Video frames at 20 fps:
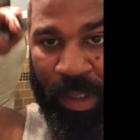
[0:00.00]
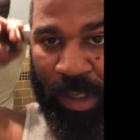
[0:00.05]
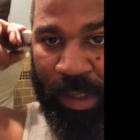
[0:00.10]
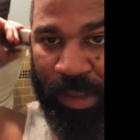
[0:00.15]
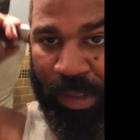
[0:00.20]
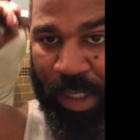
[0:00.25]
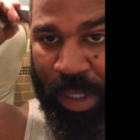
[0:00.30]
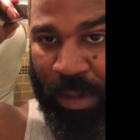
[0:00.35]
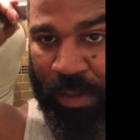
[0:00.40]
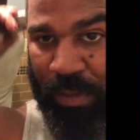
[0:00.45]

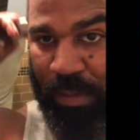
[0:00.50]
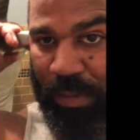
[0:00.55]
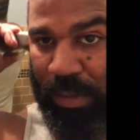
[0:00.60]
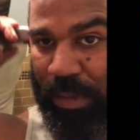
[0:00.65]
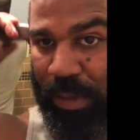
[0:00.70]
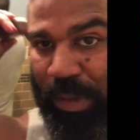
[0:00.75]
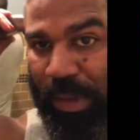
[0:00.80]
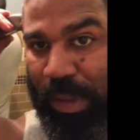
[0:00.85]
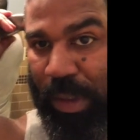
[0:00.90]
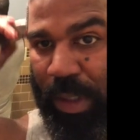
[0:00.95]
So
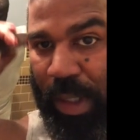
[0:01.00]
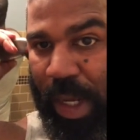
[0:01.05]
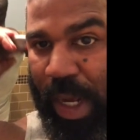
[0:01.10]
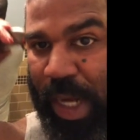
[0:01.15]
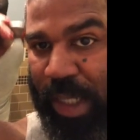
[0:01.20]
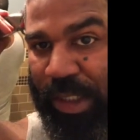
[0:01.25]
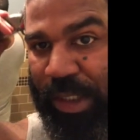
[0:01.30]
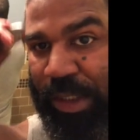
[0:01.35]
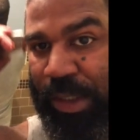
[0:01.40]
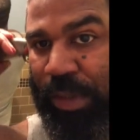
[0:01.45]
I
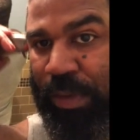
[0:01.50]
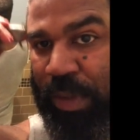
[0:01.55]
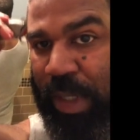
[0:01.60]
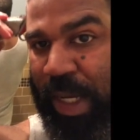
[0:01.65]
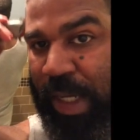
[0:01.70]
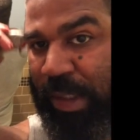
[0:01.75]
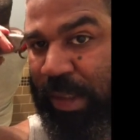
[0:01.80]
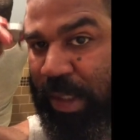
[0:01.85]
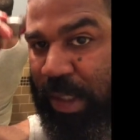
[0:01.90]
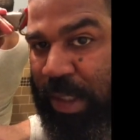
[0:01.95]
just do
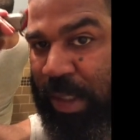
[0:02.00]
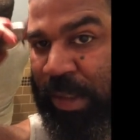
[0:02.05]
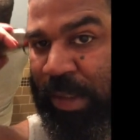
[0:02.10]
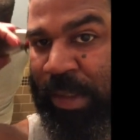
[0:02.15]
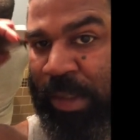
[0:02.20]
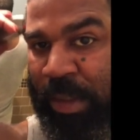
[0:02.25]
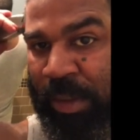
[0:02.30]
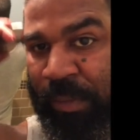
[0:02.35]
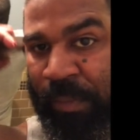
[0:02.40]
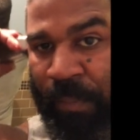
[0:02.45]
like
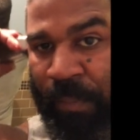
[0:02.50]
this.